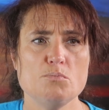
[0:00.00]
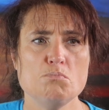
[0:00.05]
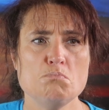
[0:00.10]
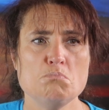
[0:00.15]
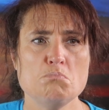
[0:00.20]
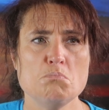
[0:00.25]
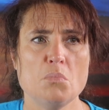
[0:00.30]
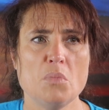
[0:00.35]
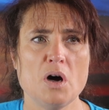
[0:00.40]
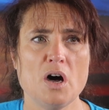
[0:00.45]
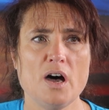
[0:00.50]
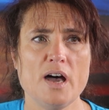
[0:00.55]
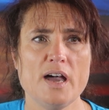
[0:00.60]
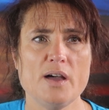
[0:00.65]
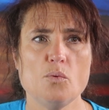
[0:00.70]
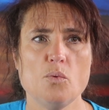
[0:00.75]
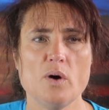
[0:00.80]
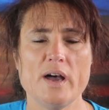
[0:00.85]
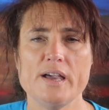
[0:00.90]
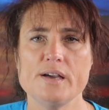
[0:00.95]

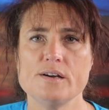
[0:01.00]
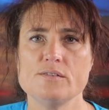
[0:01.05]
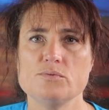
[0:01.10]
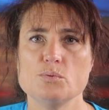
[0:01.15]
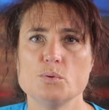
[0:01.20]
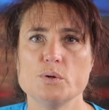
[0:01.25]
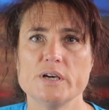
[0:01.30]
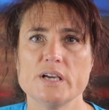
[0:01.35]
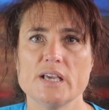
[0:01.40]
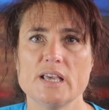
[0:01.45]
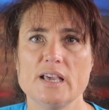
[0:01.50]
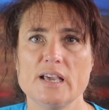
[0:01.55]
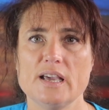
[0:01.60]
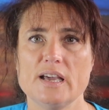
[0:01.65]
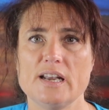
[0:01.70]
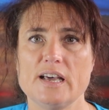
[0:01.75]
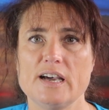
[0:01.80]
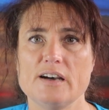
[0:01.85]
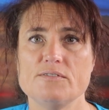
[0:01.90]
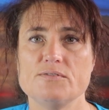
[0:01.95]
My way of working
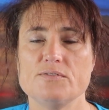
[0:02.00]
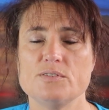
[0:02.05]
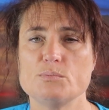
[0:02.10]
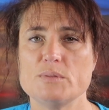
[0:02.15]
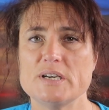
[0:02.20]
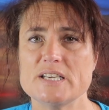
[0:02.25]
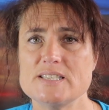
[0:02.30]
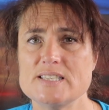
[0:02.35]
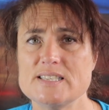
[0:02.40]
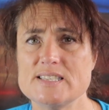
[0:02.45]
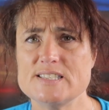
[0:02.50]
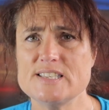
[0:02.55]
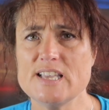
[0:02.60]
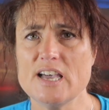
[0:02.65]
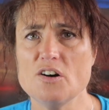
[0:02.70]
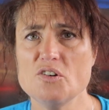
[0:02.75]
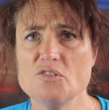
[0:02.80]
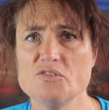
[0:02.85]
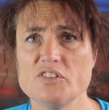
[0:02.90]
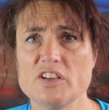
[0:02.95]
it out for
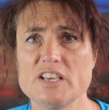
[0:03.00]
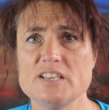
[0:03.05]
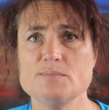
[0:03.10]
myself